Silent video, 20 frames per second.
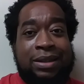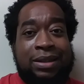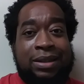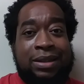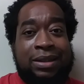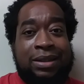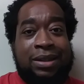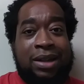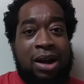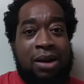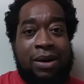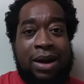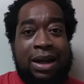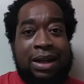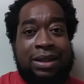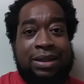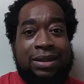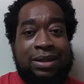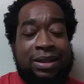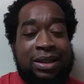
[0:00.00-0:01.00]
All right?
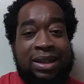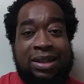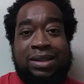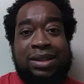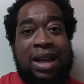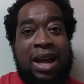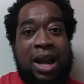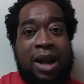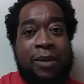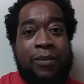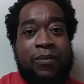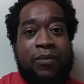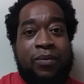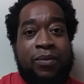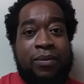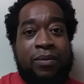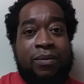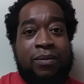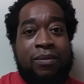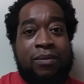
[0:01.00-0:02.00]
He's not.
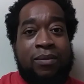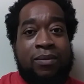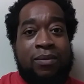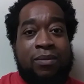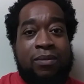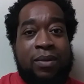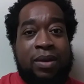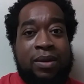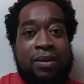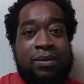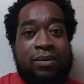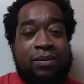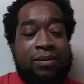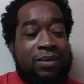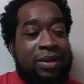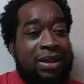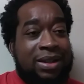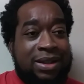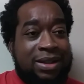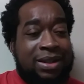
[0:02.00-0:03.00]
He
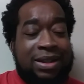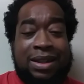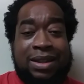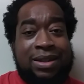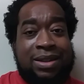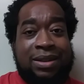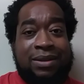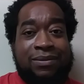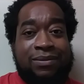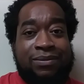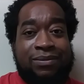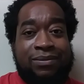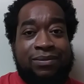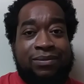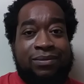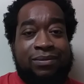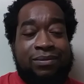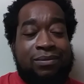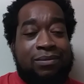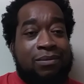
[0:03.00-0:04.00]
just isn't.
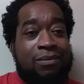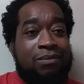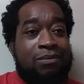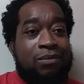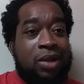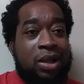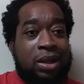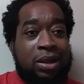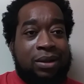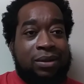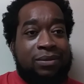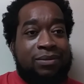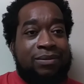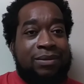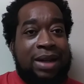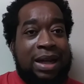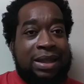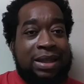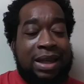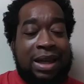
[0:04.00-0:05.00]
Look, at the
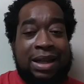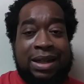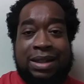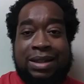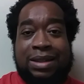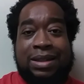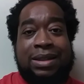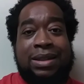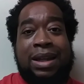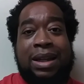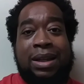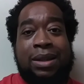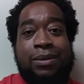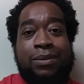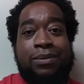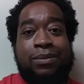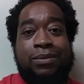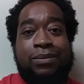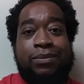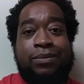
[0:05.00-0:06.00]
end of the day,
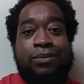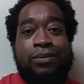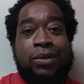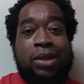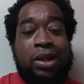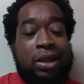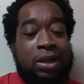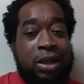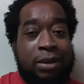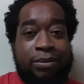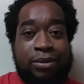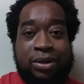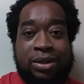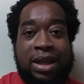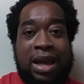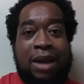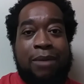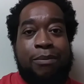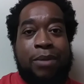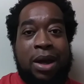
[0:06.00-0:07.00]
the Clippers got
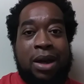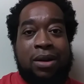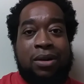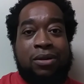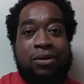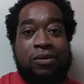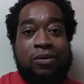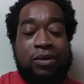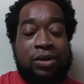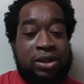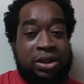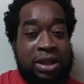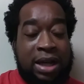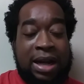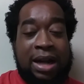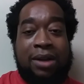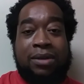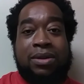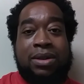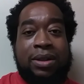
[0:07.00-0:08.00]
better. Shout out to
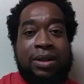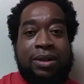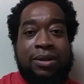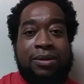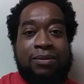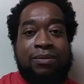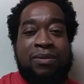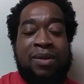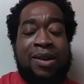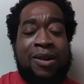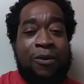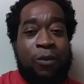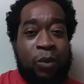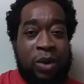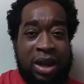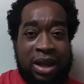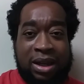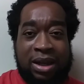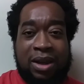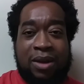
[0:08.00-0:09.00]
them. When they
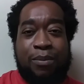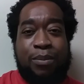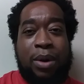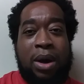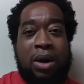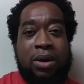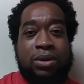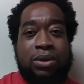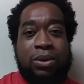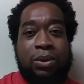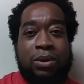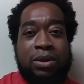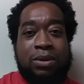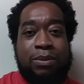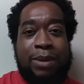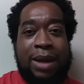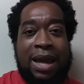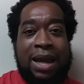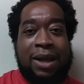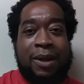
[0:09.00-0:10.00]
get Paul George
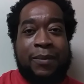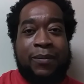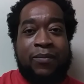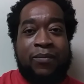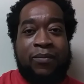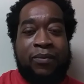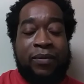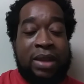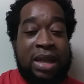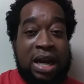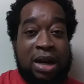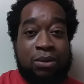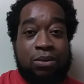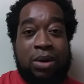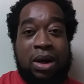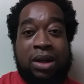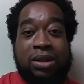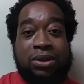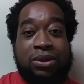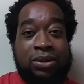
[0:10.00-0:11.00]
back, that roster
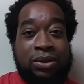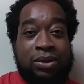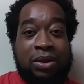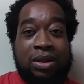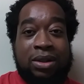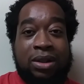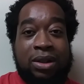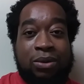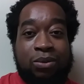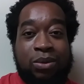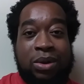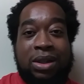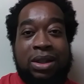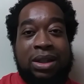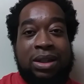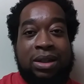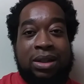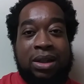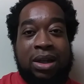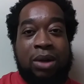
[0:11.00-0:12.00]
is going to look really
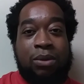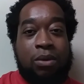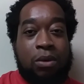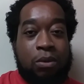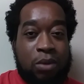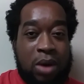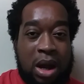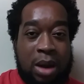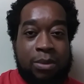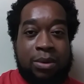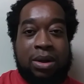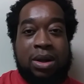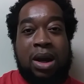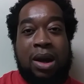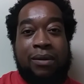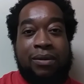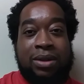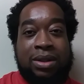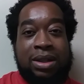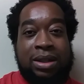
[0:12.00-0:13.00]
good with Robert
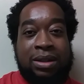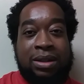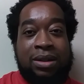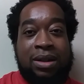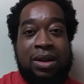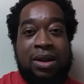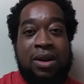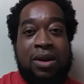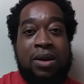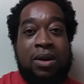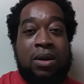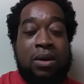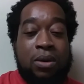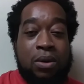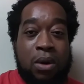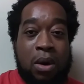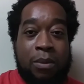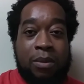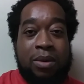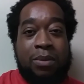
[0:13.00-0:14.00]
Covington, Norman
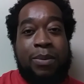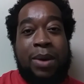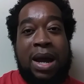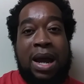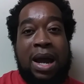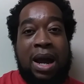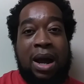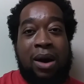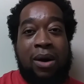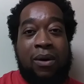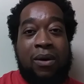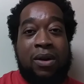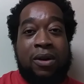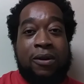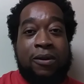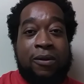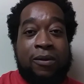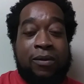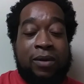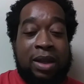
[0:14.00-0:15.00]
Powell,
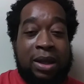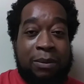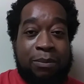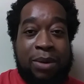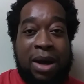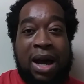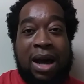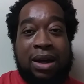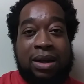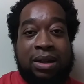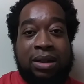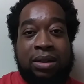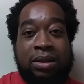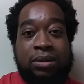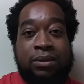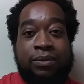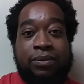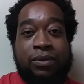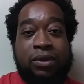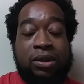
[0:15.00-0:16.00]
Ibaka,
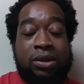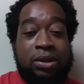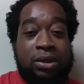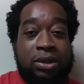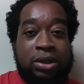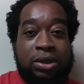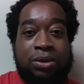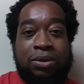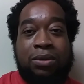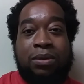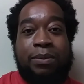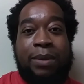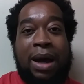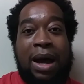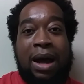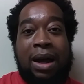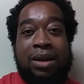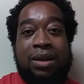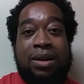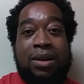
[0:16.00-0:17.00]
Zubac,
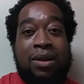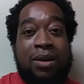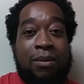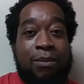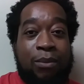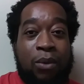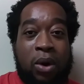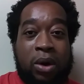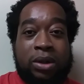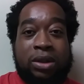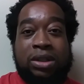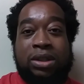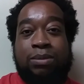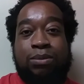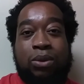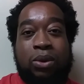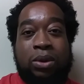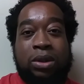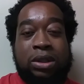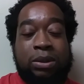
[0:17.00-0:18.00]
Marcus Morris,
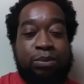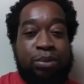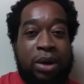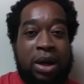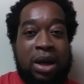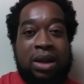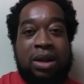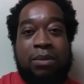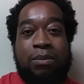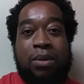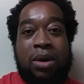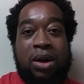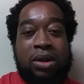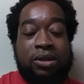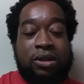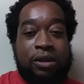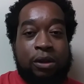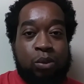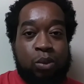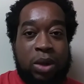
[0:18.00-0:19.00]
Brandon Boston,
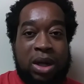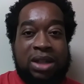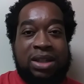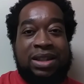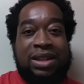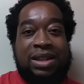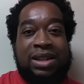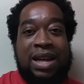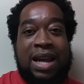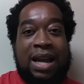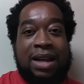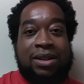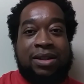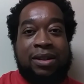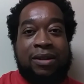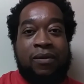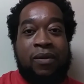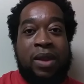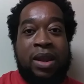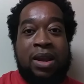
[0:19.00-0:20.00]
Reggie Jackson,
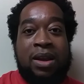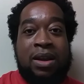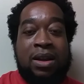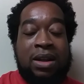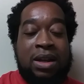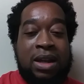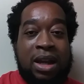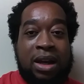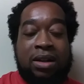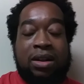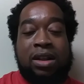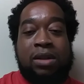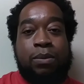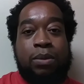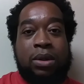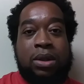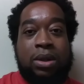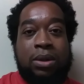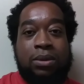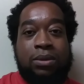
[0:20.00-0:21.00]
Nicolas
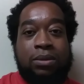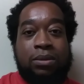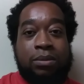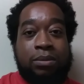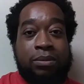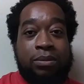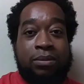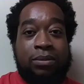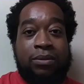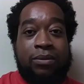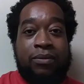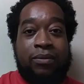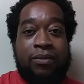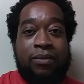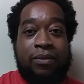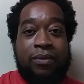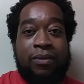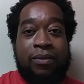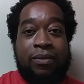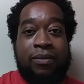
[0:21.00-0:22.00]
Batum.
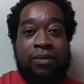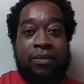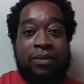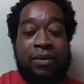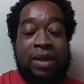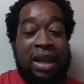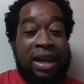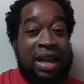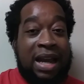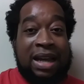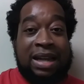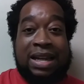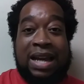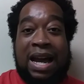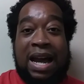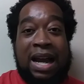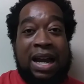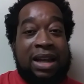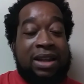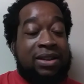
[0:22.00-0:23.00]
They got
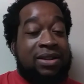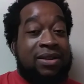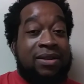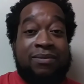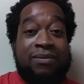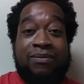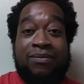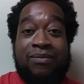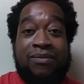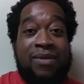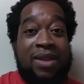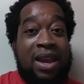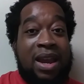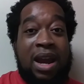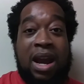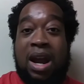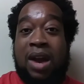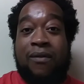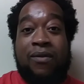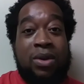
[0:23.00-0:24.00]
guys
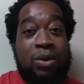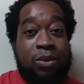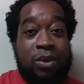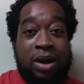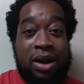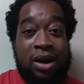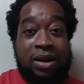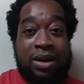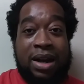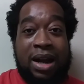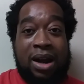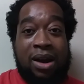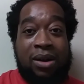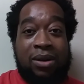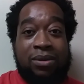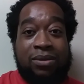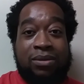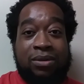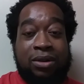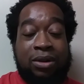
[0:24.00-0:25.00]
everywhere now.
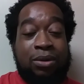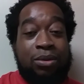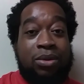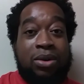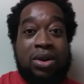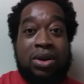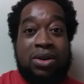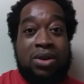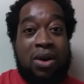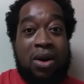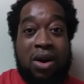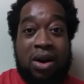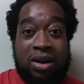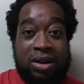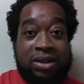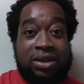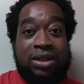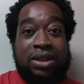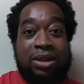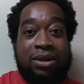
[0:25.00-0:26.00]
Luke Kennard is
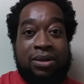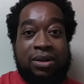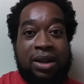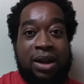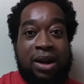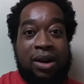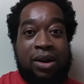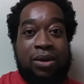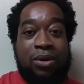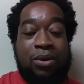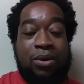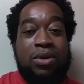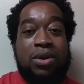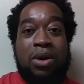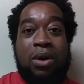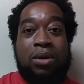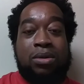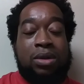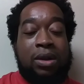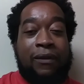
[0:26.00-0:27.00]
still there. Who knows if
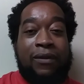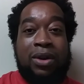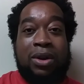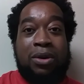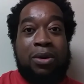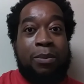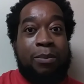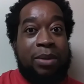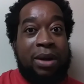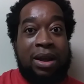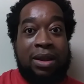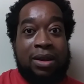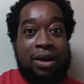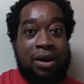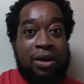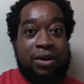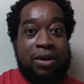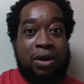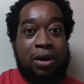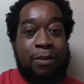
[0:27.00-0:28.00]
he'll be there though by
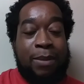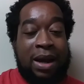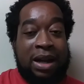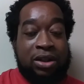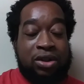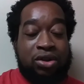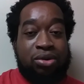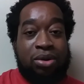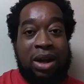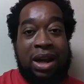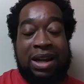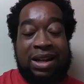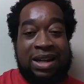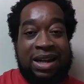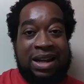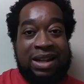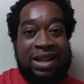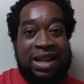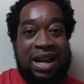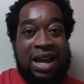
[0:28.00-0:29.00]
the trade
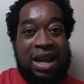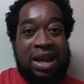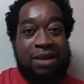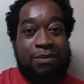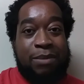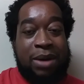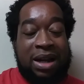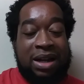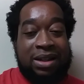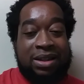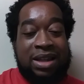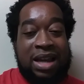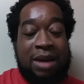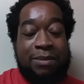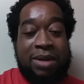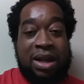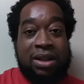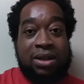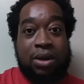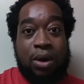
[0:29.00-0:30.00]
deadline by the time that's
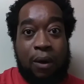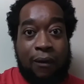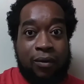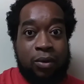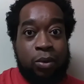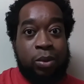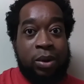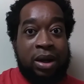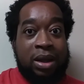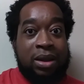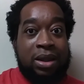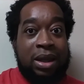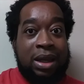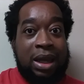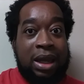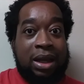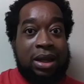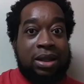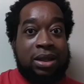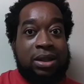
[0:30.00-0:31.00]
over with. He could
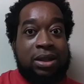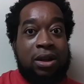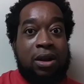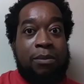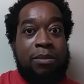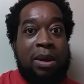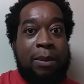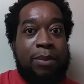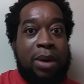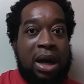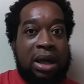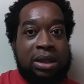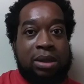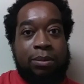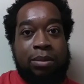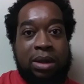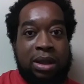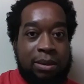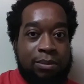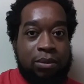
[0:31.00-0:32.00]
still be possibly
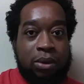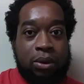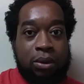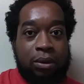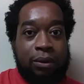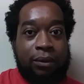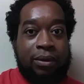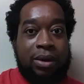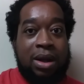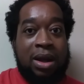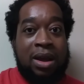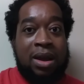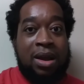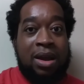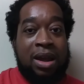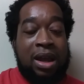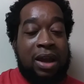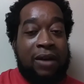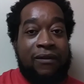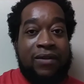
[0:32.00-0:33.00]
moved. If
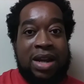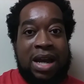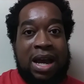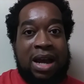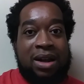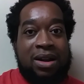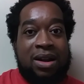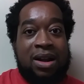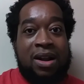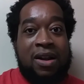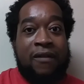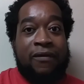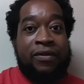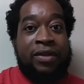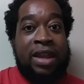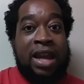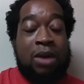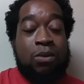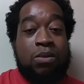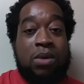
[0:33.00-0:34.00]
not, that
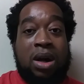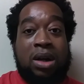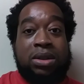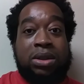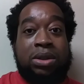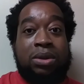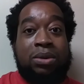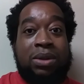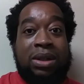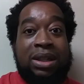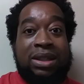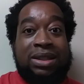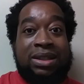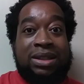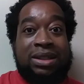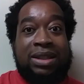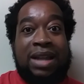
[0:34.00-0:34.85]
roster is stacked.